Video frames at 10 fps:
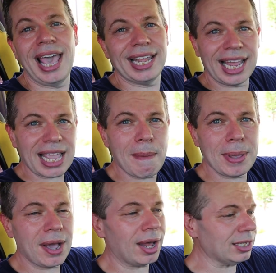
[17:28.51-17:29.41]
and i gotta
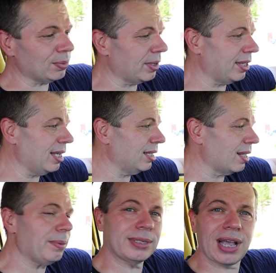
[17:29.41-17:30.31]
be honest with you
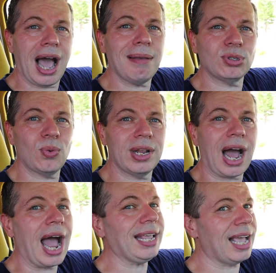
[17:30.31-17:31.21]
there were times when
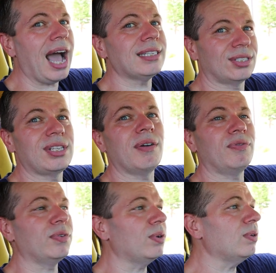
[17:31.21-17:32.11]
i got
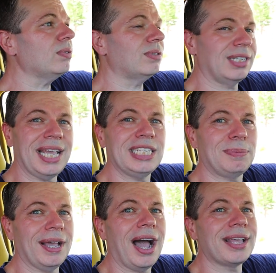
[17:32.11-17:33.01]
several days
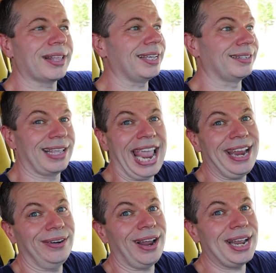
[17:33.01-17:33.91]
behind like
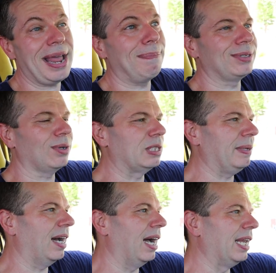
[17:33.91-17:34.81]
eight or nine episodes
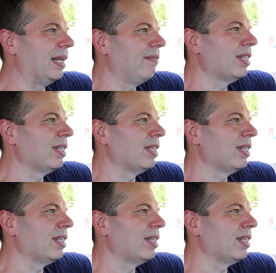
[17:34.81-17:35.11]
behind